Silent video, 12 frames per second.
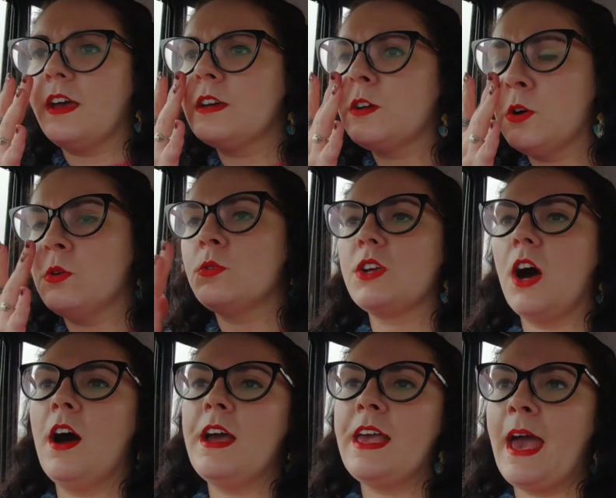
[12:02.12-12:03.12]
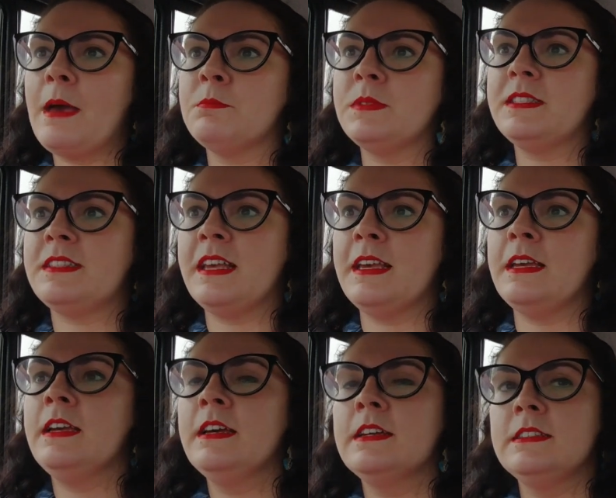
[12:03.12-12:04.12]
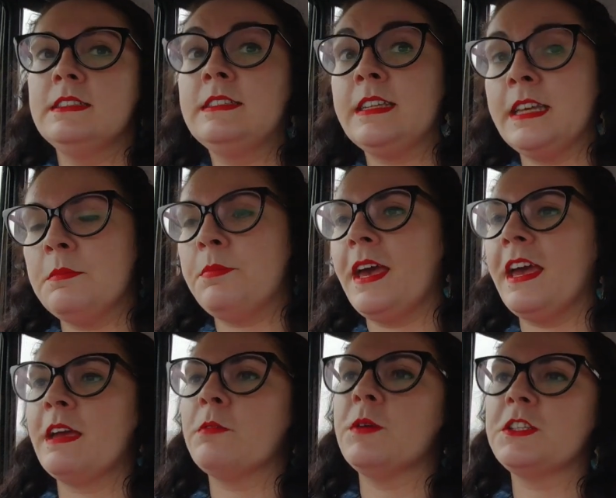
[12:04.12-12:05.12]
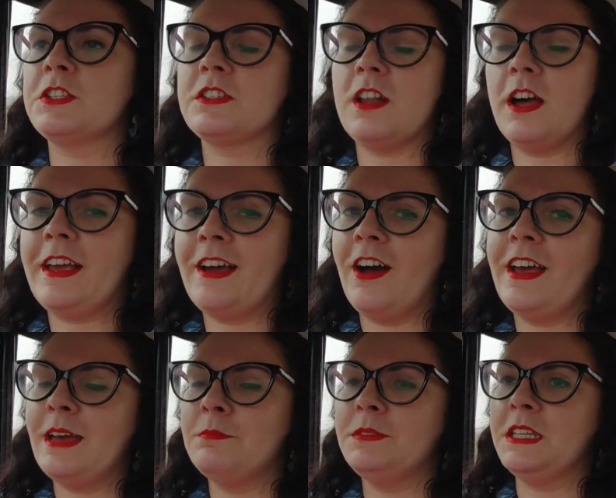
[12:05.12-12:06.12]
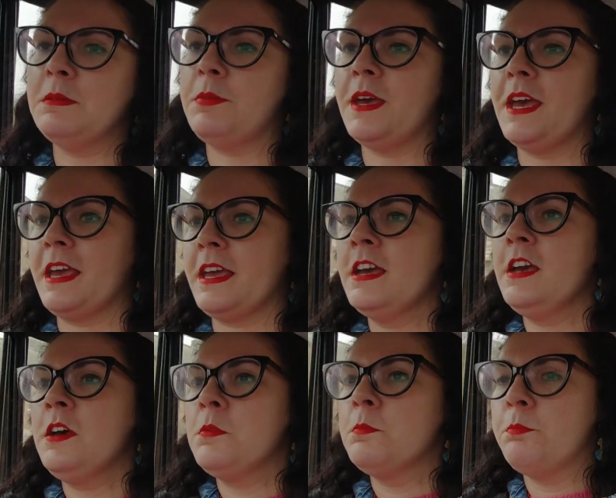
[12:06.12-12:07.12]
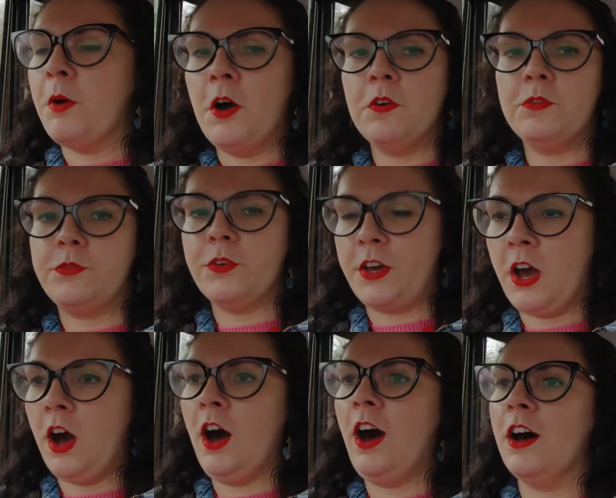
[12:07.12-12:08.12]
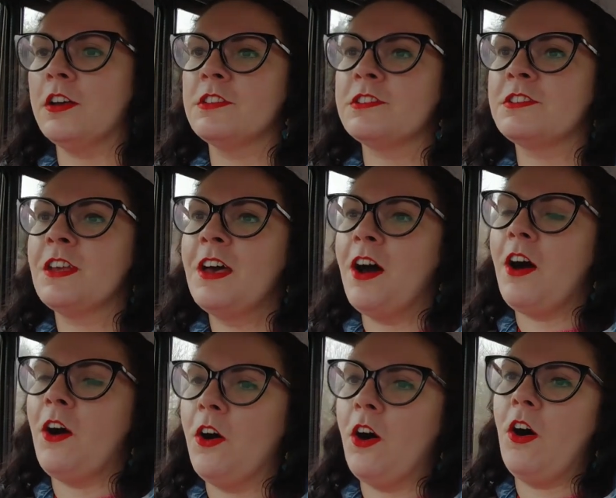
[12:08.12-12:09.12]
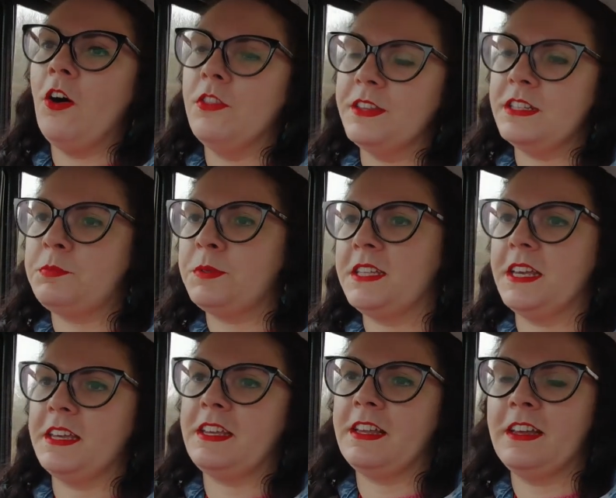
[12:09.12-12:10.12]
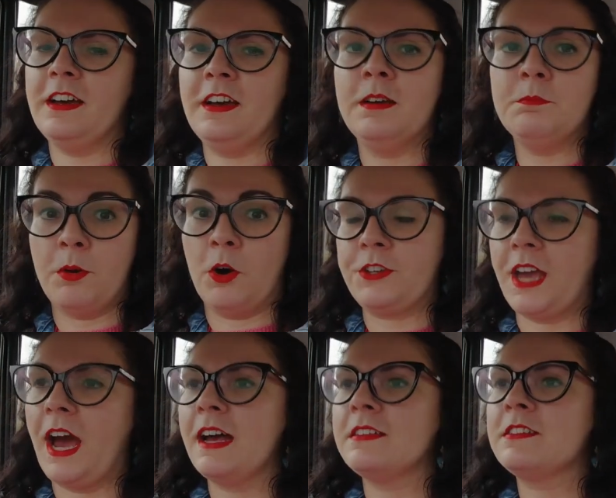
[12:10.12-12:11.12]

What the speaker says: called IMCDB, which is like IMDb but for cars, on this particular podcast,